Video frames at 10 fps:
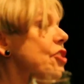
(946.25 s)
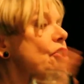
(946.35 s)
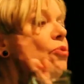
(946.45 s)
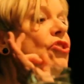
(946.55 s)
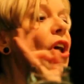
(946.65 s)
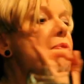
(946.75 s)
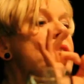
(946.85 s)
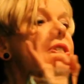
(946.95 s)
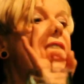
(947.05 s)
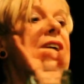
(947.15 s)
So
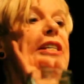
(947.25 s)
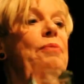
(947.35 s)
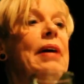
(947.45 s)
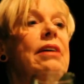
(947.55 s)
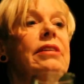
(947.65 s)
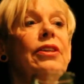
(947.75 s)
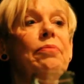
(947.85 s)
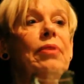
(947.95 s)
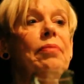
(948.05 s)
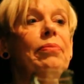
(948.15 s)
don't say it about
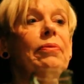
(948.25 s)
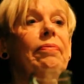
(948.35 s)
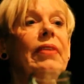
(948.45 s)
other people.